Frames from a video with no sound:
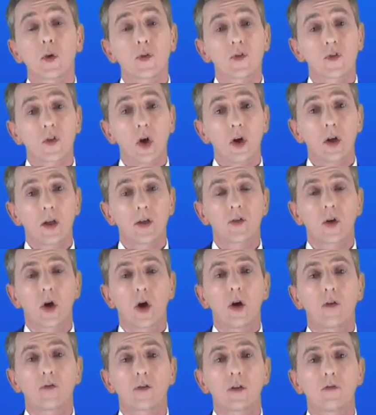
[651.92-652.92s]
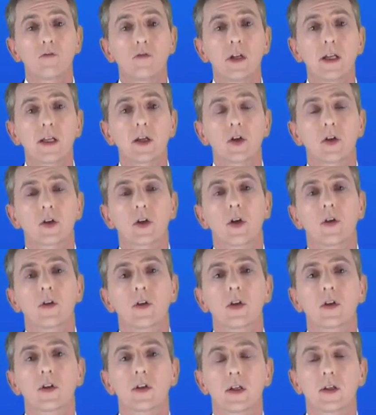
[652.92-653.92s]
So solids are often really good
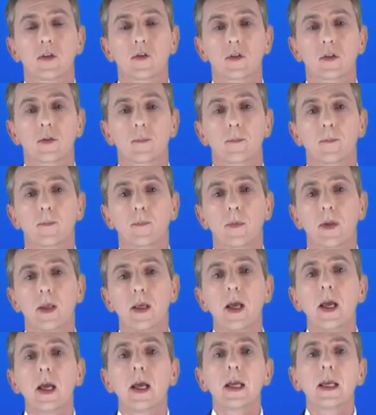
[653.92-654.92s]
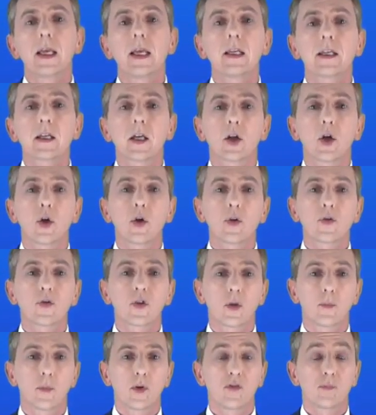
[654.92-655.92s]
conductors. Heat can
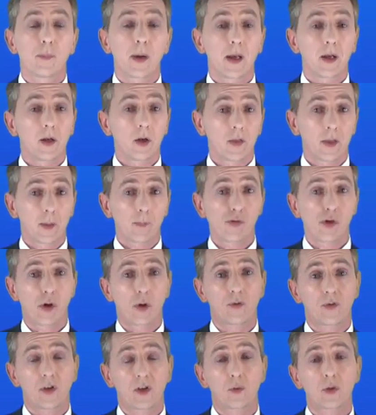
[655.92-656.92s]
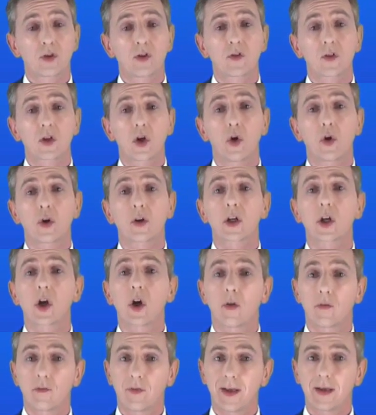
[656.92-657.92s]
also move by another process, which is called
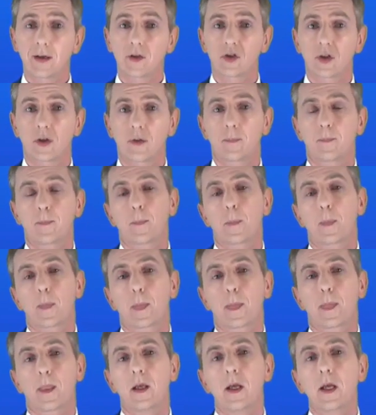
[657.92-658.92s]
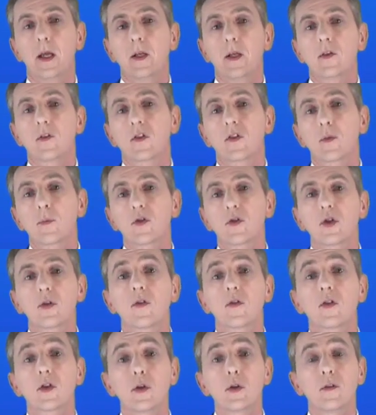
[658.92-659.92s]
convection. Some
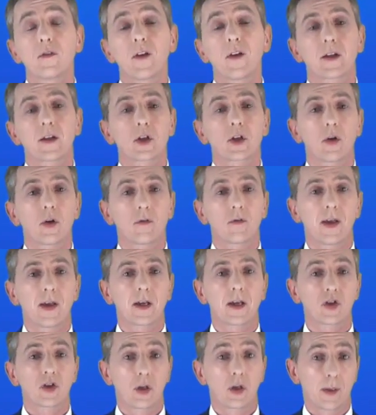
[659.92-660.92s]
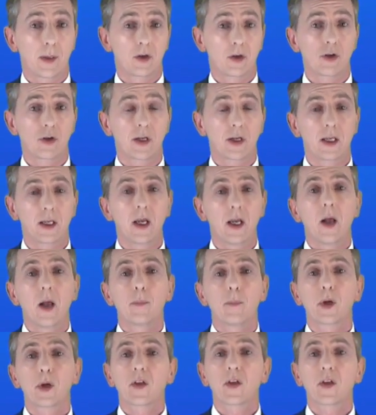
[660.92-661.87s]
students do find convection a bit tricky,